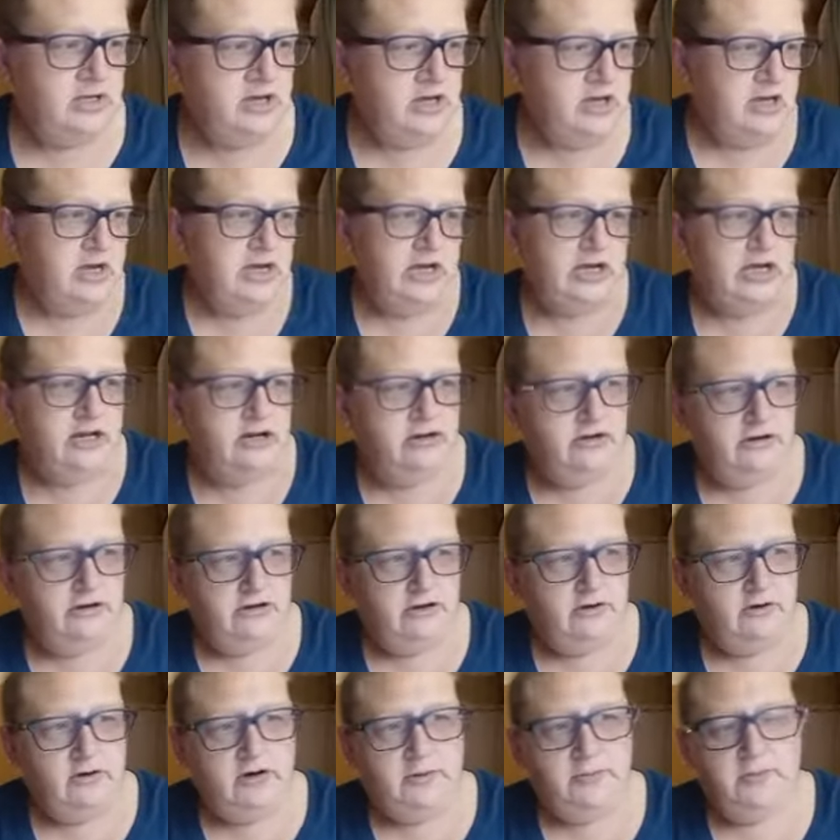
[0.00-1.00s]
I can hook
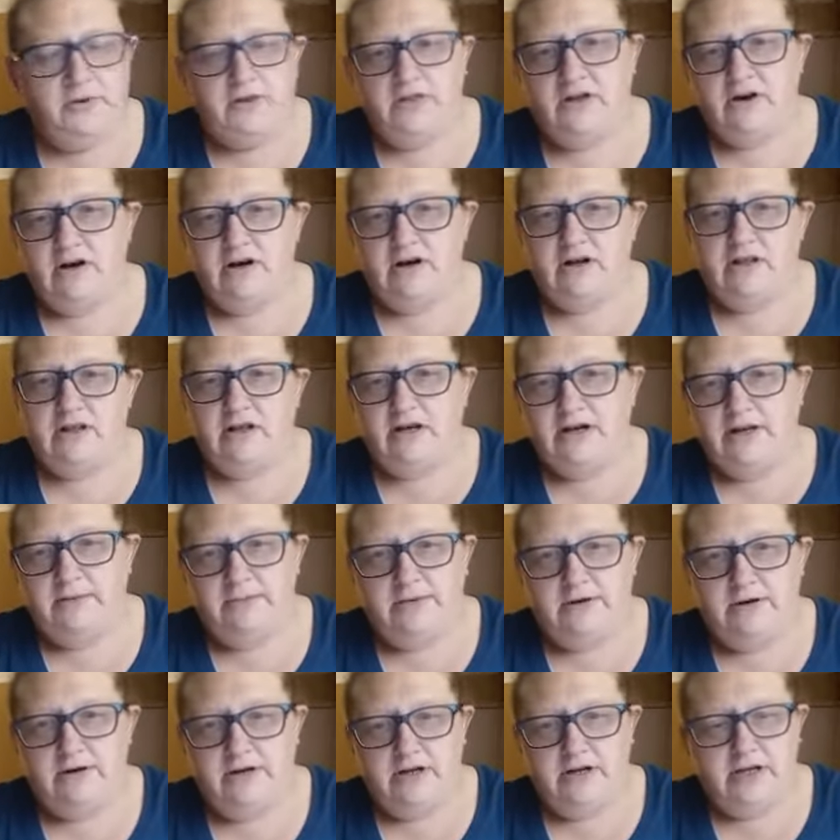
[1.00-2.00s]
you up with an online
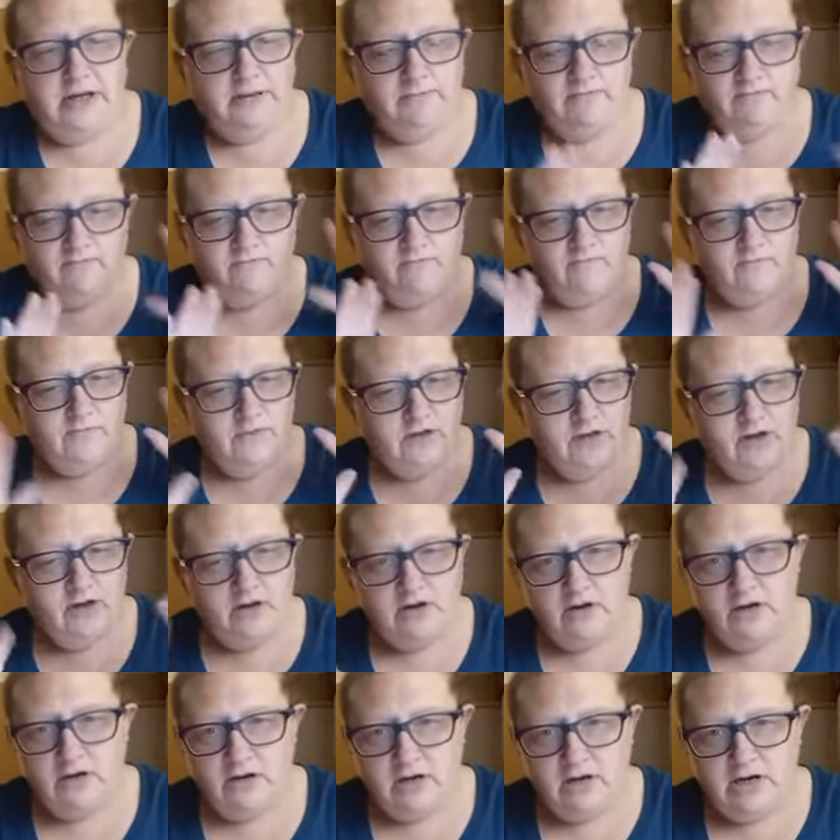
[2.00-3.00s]
party.
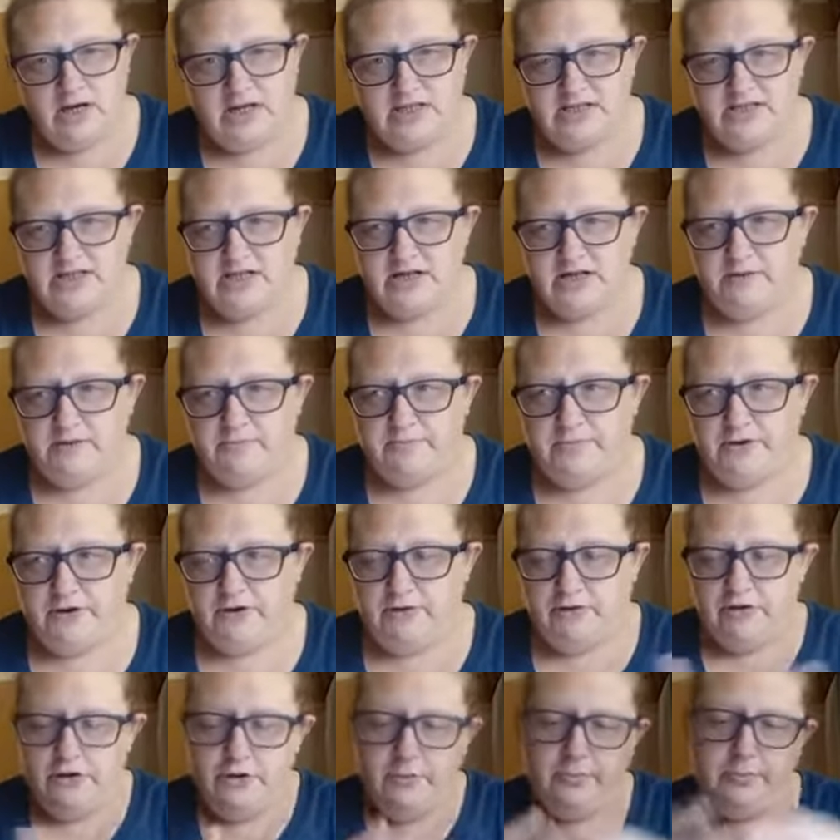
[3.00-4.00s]
I set up a
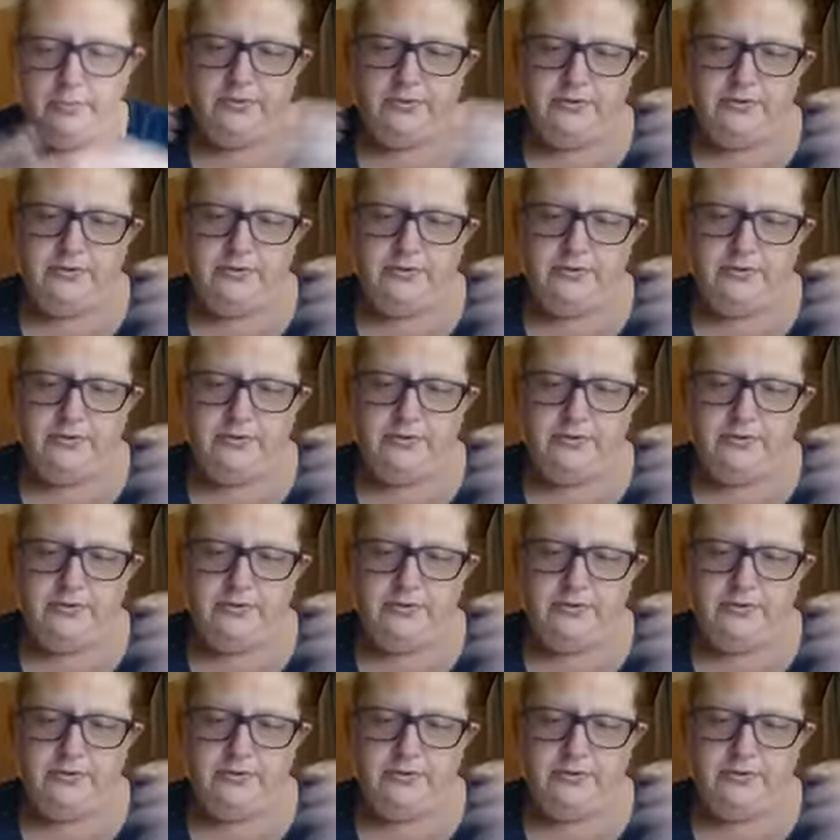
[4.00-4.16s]
group.